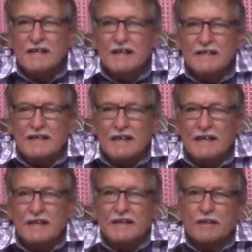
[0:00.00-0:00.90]
as uh, a
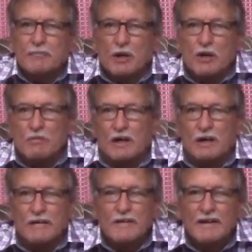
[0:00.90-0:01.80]
uh,
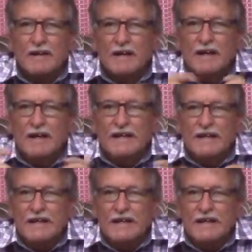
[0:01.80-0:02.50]
diploma uh,